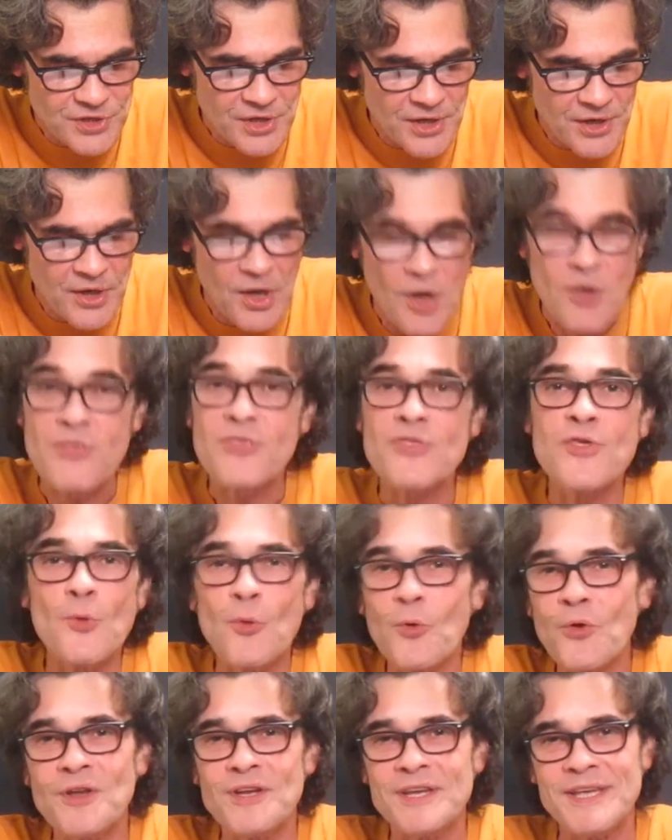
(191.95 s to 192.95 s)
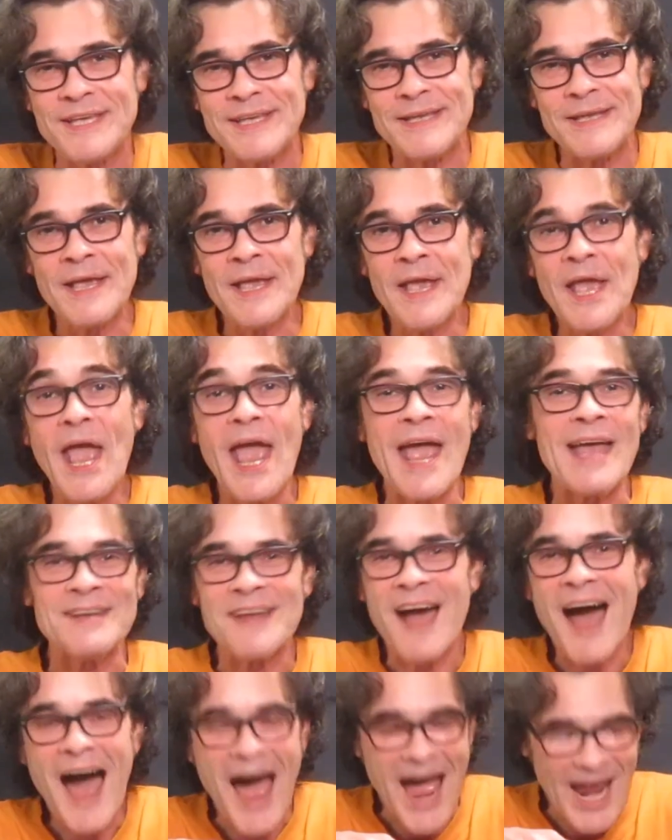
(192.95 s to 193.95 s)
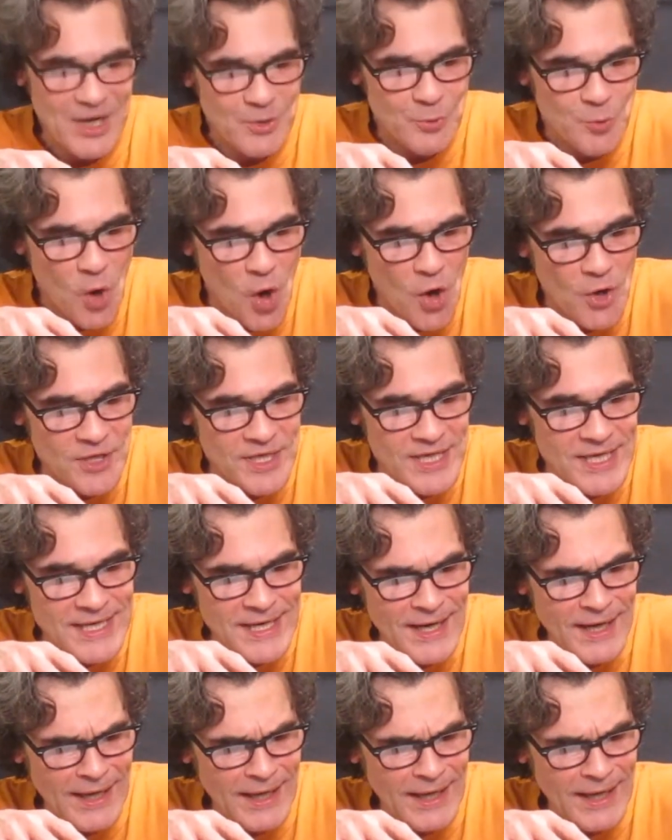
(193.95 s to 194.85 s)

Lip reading: authority and hierarchy,